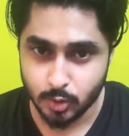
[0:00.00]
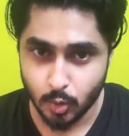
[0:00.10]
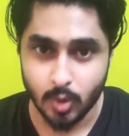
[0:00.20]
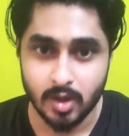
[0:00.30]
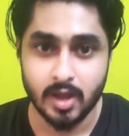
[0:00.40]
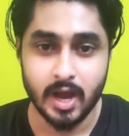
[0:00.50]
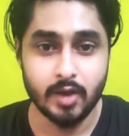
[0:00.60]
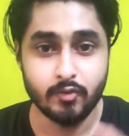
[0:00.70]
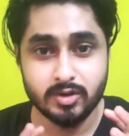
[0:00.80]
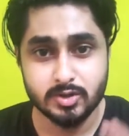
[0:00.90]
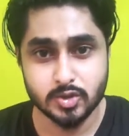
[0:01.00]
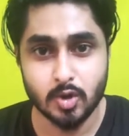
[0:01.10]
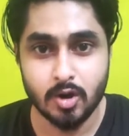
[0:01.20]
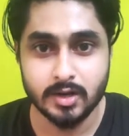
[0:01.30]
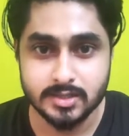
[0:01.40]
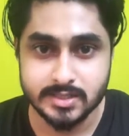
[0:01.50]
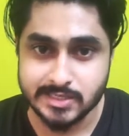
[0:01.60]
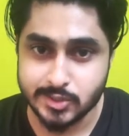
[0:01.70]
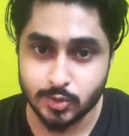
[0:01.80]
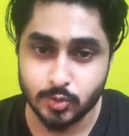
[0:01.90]
No, I would strongly
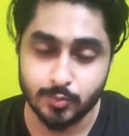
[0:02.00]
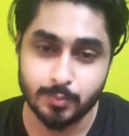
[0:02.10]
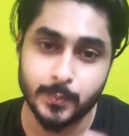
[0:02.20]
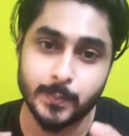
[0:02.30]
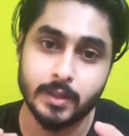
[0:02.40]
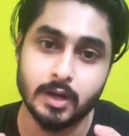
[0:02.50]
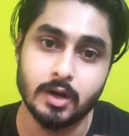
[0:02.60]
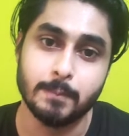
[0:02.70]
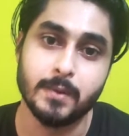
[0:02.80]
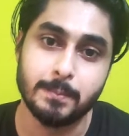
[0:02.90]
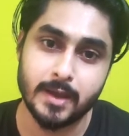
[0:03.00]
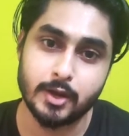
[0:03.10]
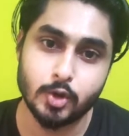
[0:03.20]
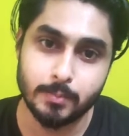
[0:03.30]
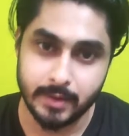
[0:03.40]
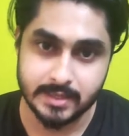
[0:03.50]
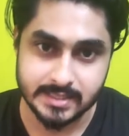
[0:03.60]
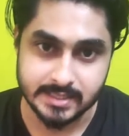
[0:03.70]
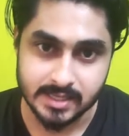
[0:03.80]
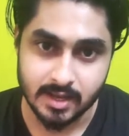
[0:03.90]
suggest you to prepare your
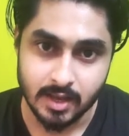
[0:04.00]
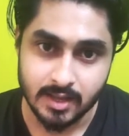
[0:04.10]
basics.